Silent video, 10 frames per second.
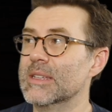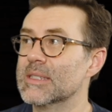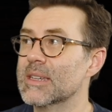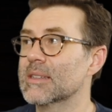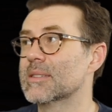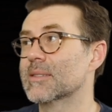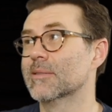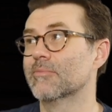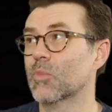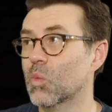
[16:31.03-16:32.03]
6
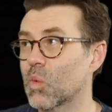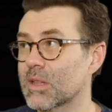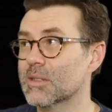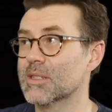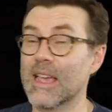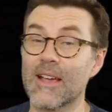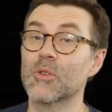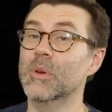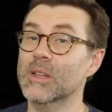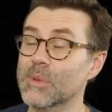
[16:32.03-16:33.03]
once,
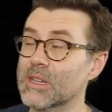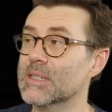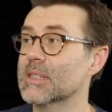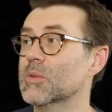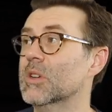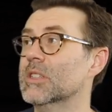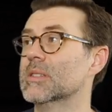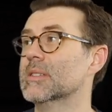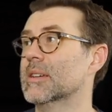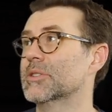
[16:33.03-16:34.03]
everybody by 6 once,
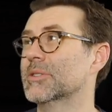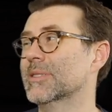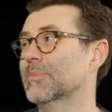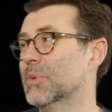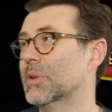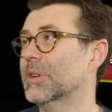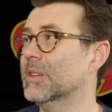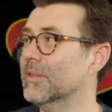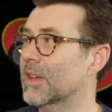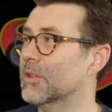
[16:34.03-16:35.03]
is actually
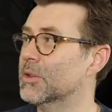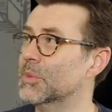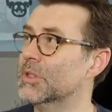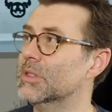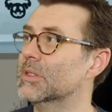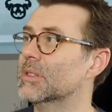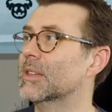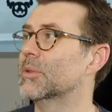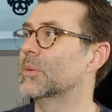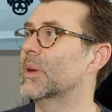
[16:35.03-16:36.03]
pretty valuable. I
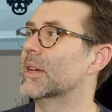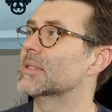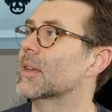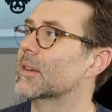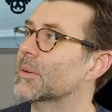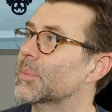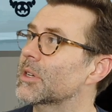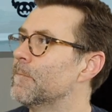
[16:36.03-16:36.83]
don't want to pass that up.